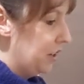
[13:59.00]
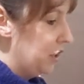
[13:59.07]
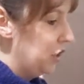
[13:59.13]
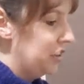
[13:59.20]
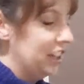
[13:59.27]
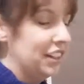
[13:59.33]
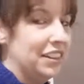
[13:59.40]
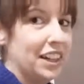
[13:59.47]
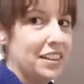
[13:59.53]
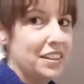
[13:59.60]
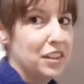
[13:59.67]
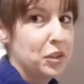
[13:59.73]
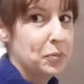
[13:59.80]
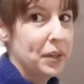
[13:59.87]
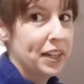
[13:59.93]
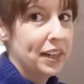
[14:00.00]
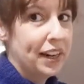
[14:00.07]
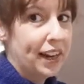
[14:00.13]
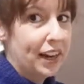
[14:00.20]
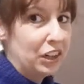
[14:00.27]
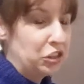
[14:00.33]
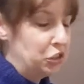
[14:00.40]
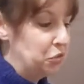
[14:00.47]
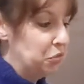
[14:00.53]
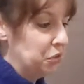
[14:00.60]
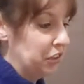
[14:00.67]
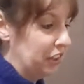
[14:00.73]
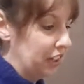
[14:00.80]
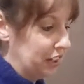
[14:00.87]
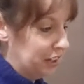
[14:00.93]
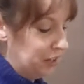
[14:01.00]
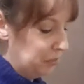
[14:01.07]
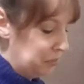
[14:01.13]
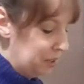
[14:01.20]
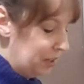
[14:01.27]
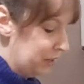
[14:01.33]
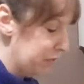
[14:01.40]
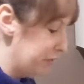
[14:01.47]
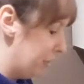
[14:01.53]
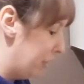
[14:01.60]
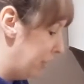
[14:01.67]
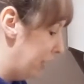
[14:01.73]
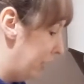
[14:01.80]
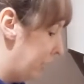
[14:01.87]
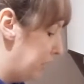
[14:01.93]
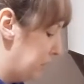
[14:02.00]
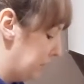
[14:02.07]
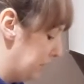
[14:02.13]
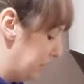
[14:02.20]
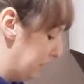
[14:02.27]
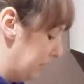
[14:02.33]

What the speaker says: You'd think that the spinning action would like make it fall out, but